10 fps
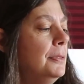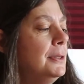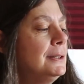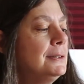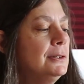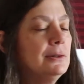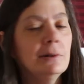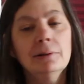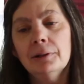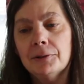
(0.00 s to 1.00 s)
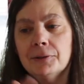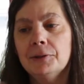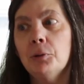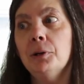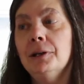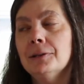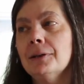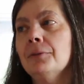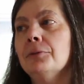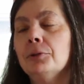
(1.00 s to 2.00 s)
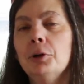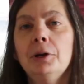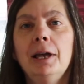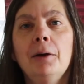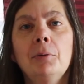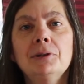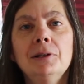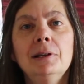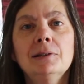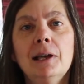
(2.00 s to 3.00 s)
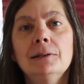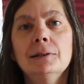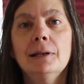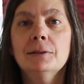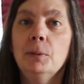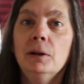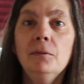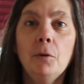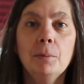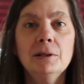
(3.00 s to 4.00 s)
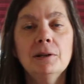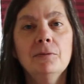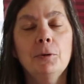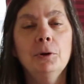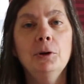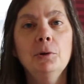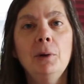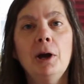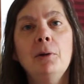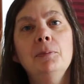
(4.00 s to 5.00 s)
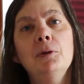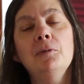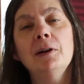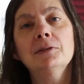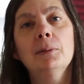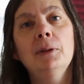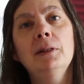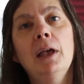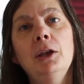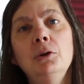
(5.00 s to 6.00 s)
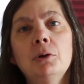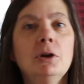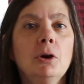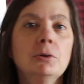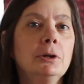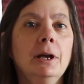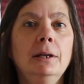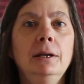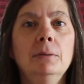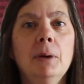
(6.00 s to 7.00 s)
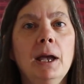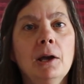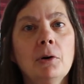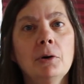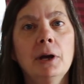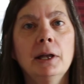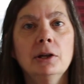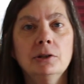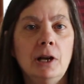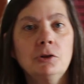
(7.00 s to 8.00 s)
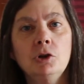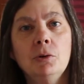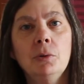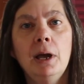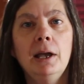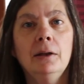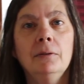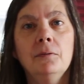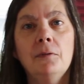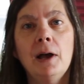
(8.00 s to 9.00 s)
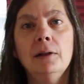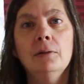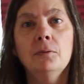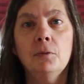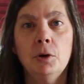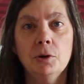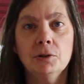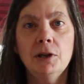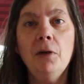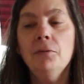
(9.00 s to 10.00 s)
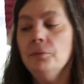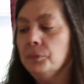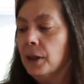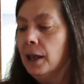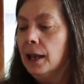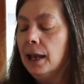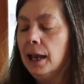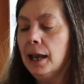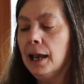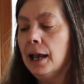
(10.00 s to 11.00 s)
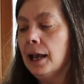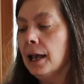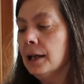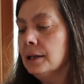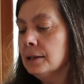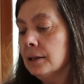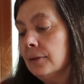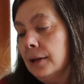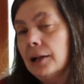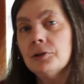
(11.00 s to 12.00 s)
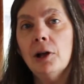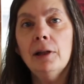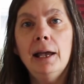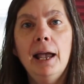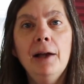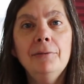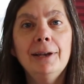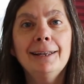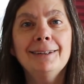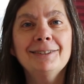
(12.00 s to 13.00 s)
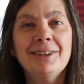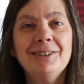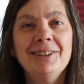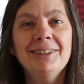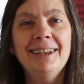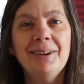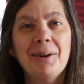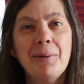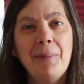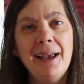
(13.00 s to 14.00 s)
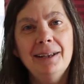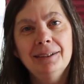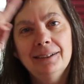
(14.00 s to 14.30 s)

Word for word: this little series of look at what's in these cases has been informative for you. I hope you found something that you can go look on eBay or at a doll show and find for yourself. And that's all I have, and I'll talk to you later. Bye.